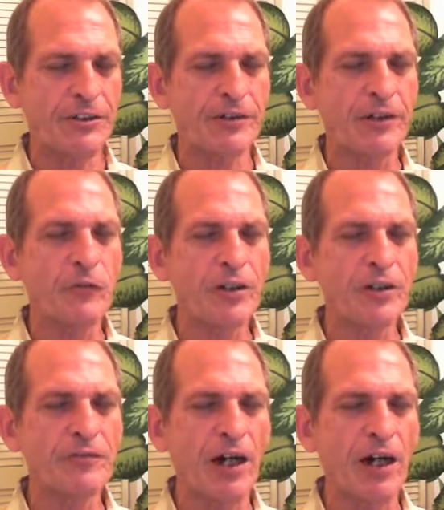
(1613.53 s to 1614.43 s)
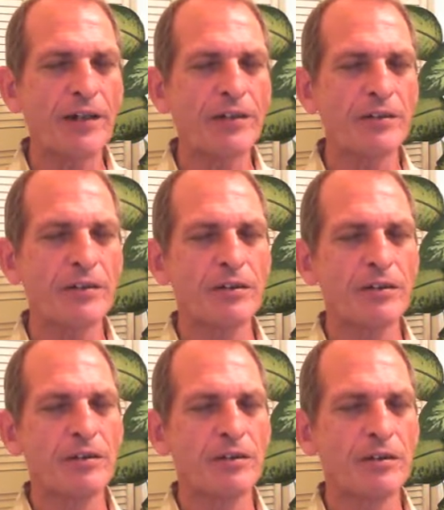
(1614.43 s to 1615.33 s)
And when you find
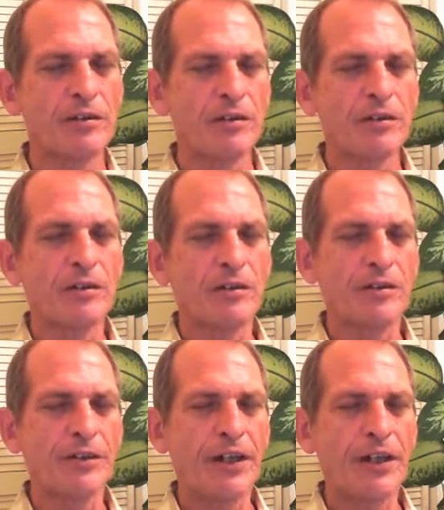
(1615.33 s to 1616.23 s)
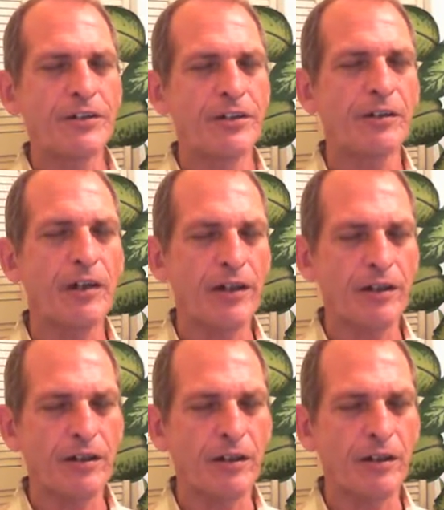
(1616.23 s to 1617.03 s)
tension, like